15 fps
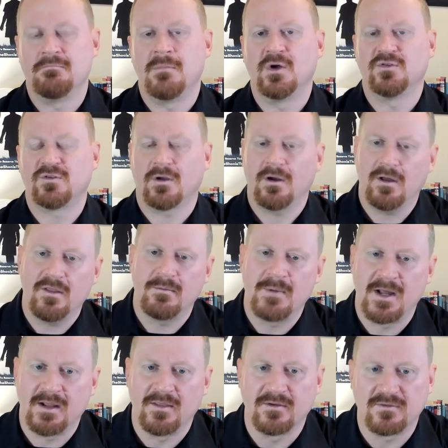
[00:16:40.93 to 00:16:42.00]
most all the
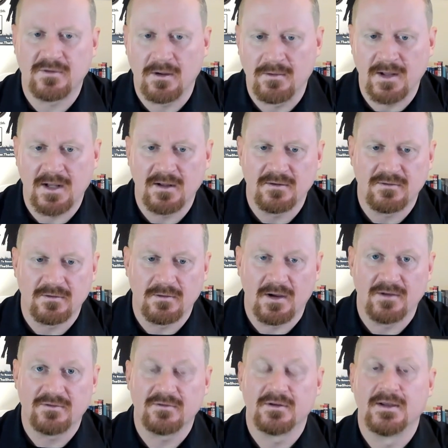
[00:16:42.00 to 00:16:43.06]
money that's donated to
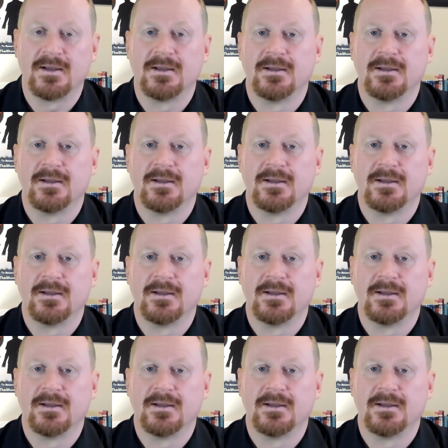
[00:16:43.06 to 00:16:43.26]
us